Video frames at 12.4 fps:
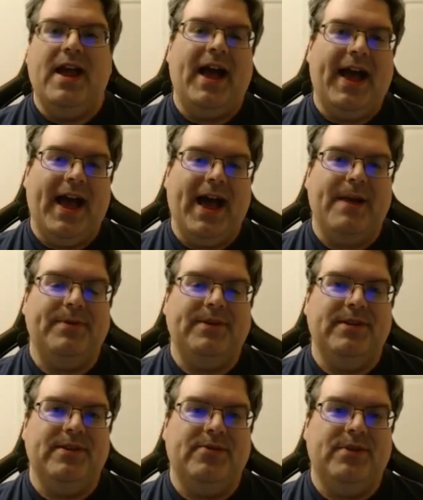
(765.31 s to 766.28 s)
I happen
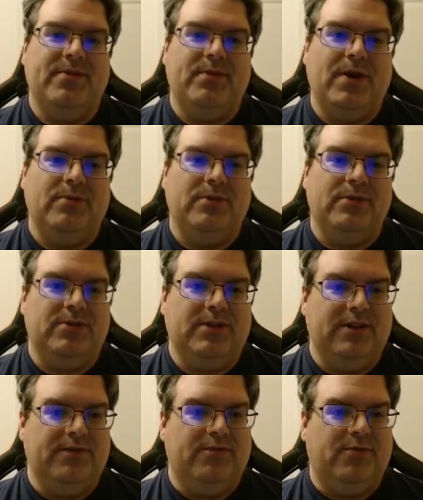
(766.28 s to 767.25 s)
to know that what we're
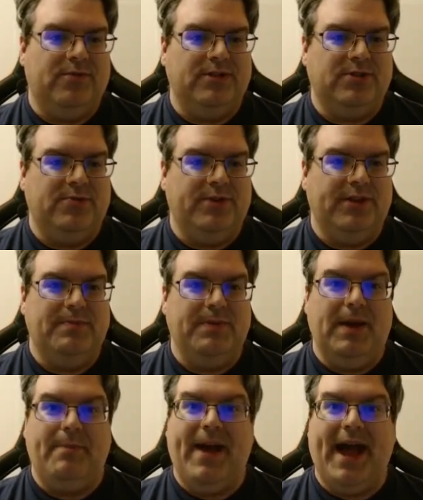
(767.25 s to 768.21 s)
looking for is going to
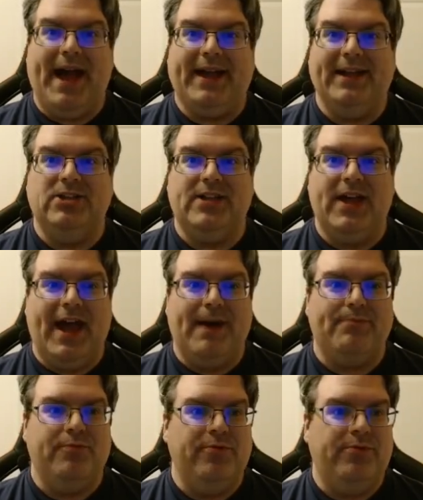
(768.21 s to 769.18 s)
be a packaged
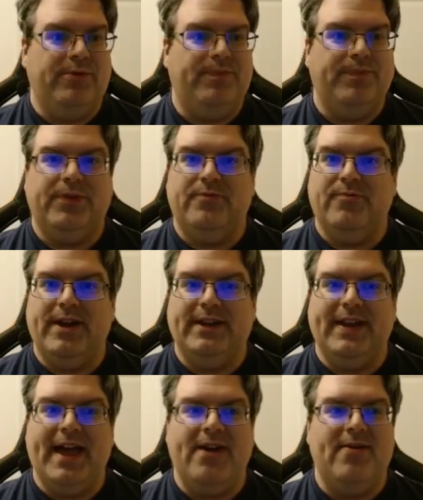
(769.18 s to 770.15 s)
app rule. Right
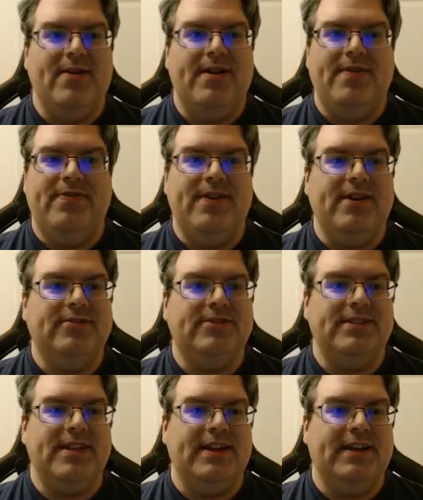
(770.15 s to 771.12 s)
now, there's
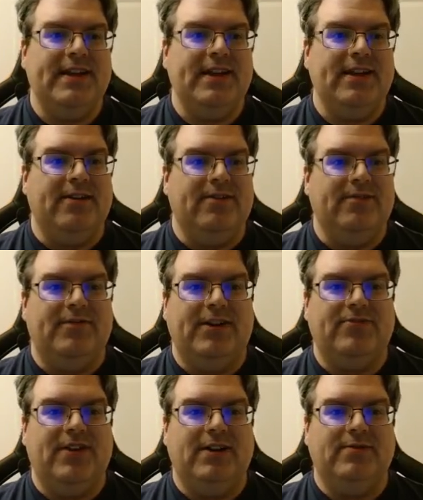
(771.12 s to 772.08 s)
none here. If I
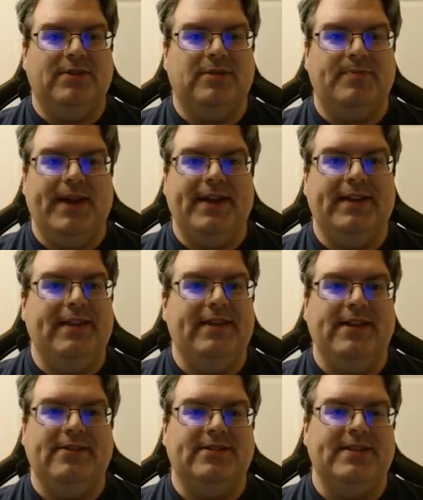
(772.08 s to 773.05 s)
try to expand it,
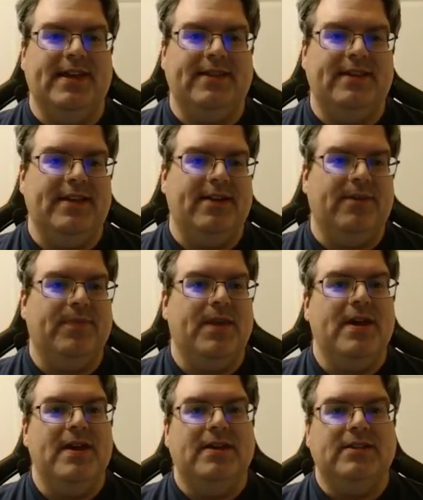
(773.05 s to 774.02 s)
there's nothing here.
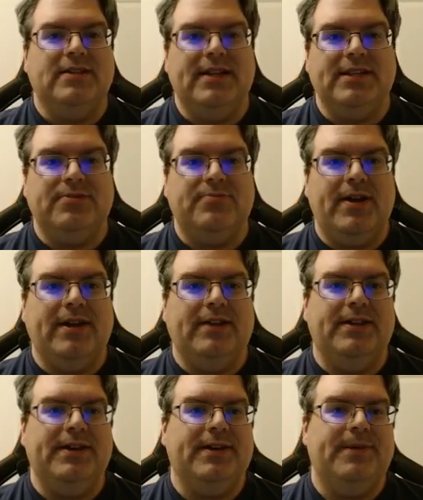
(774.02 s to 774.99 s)
So let's
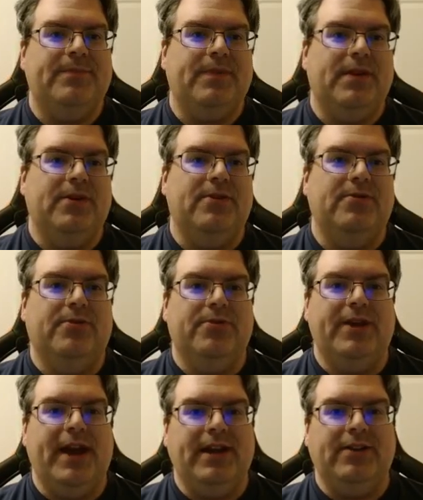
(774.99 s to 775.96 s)
right-click and go
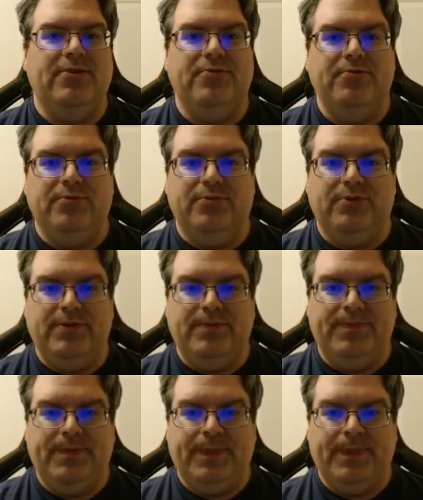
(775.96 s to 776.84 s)
create new rule.